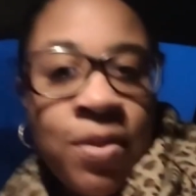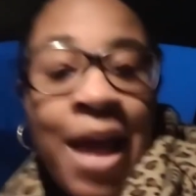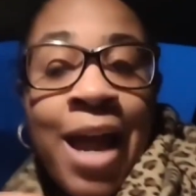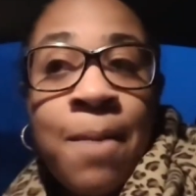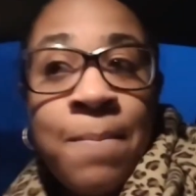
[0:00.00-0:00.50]

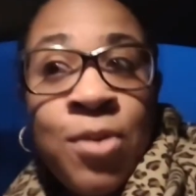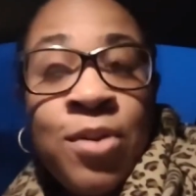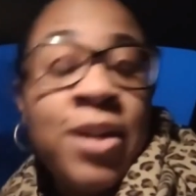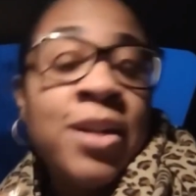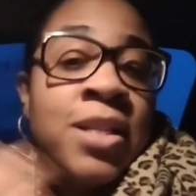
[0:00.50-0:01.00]

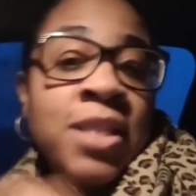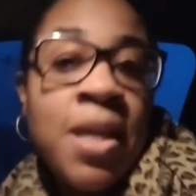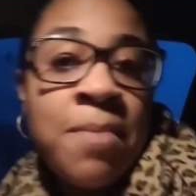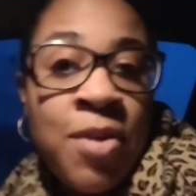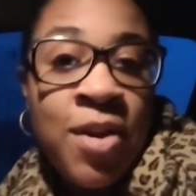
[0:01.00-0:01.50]
computer to
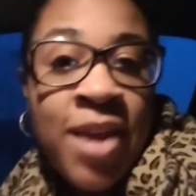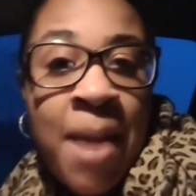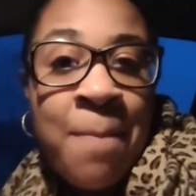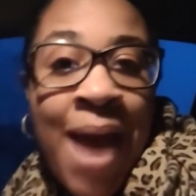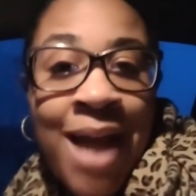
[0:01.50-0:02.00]

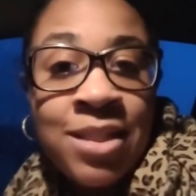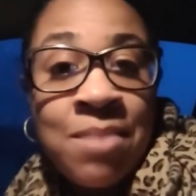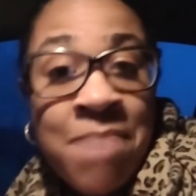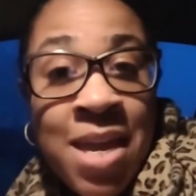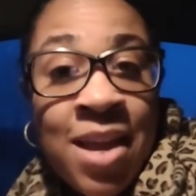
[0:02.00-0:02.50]
communicate back to
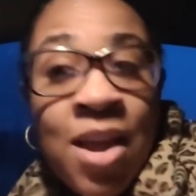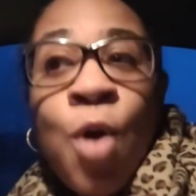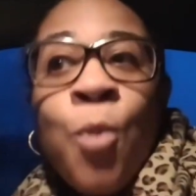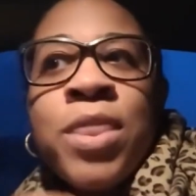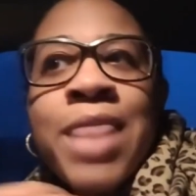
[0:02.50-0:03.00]
me
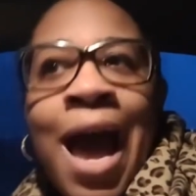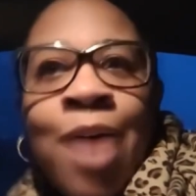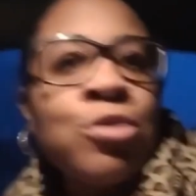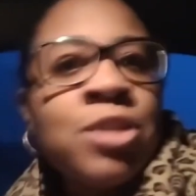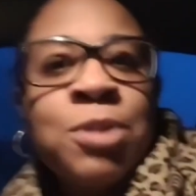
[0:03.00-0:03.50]

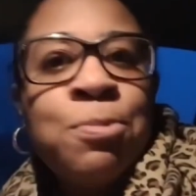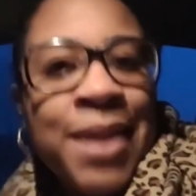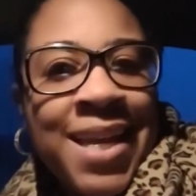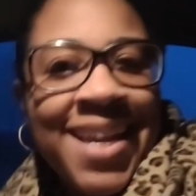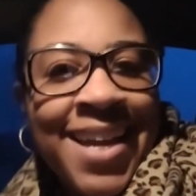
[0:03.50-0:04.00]
without
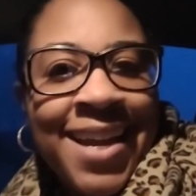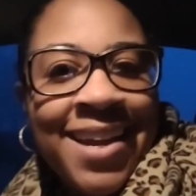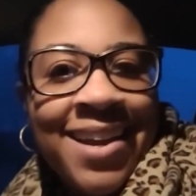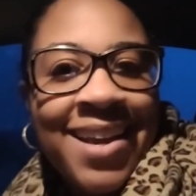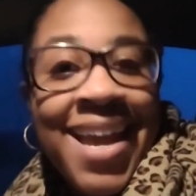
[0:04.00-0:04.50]

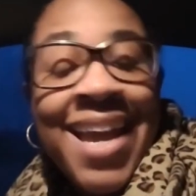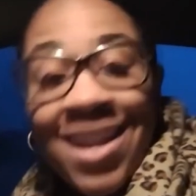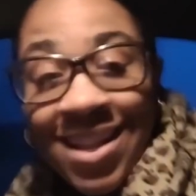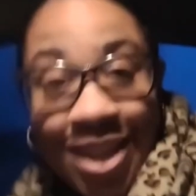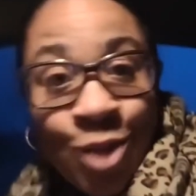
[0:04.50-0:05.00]
speaking
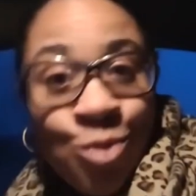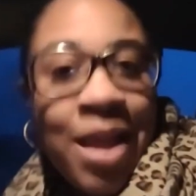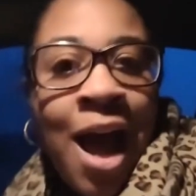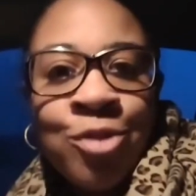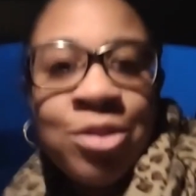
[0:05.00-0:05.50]
English,
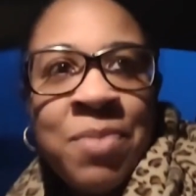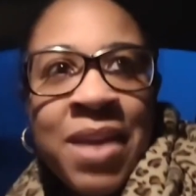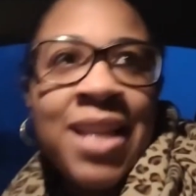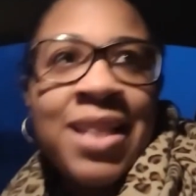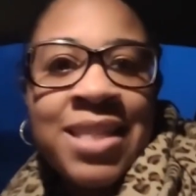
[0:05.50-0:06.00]
without
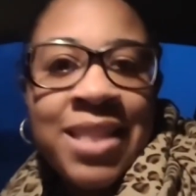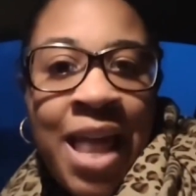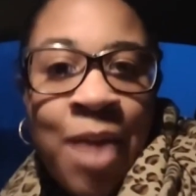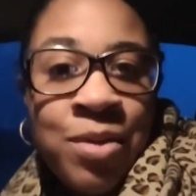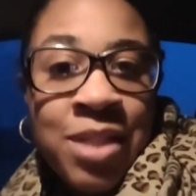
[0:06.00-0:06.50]
speaking this
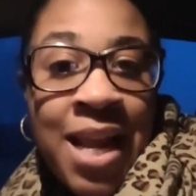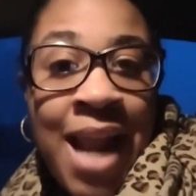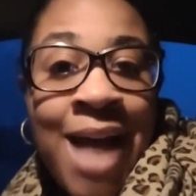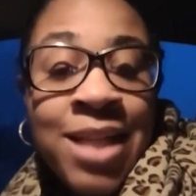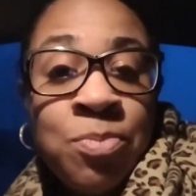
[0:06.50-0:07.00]
language that
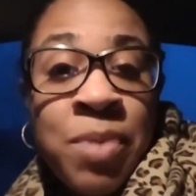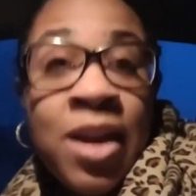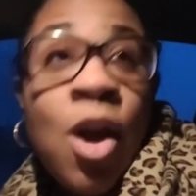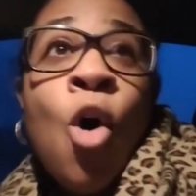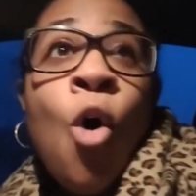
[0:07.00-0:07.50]
I speak,
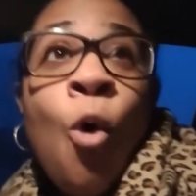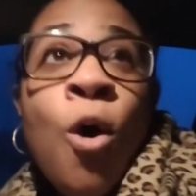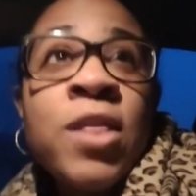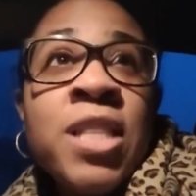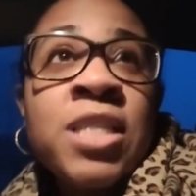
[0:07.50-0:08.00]

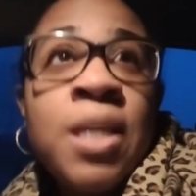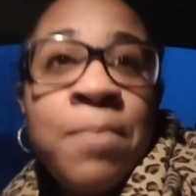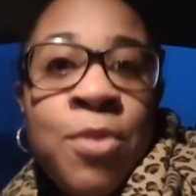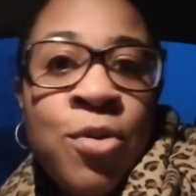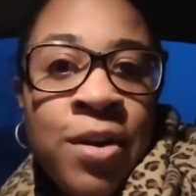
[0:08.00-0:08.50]
or this
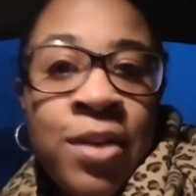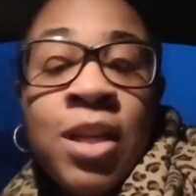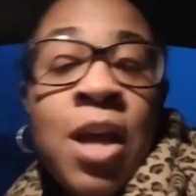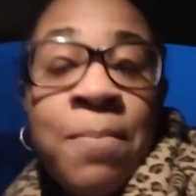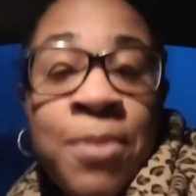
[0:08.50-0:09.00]

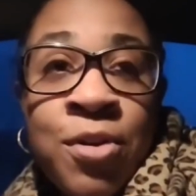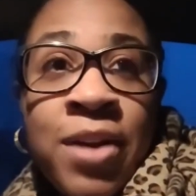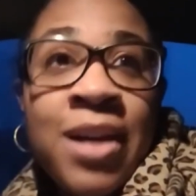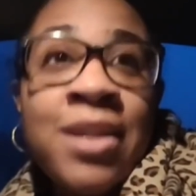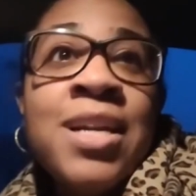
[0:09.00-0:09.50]

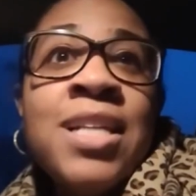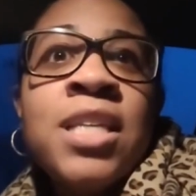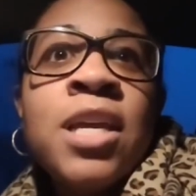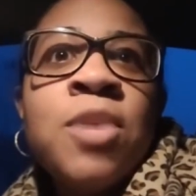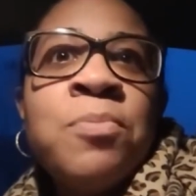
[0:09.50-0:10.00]
computer to
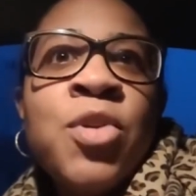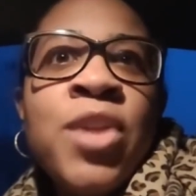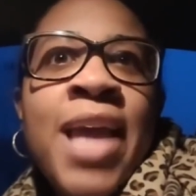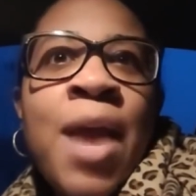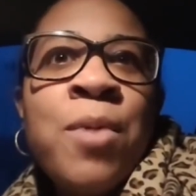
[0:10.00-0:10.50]

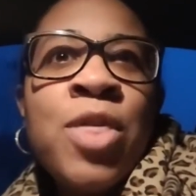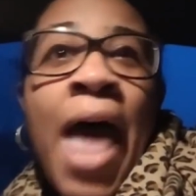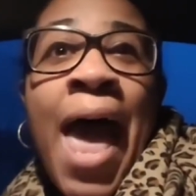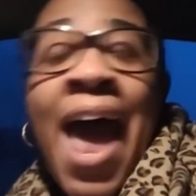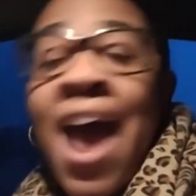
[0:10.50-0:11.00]
communicate with
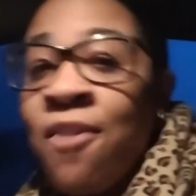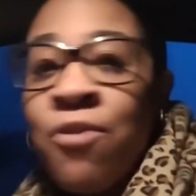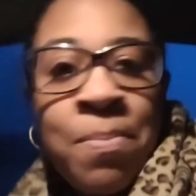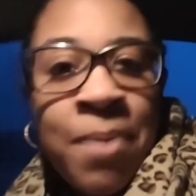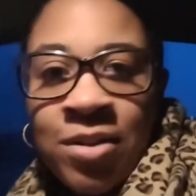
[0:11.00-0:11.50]

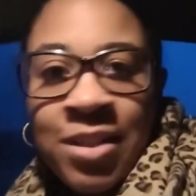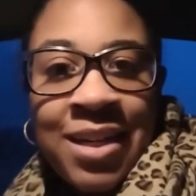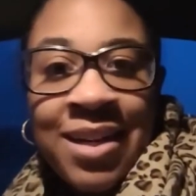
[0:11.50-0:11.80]
every person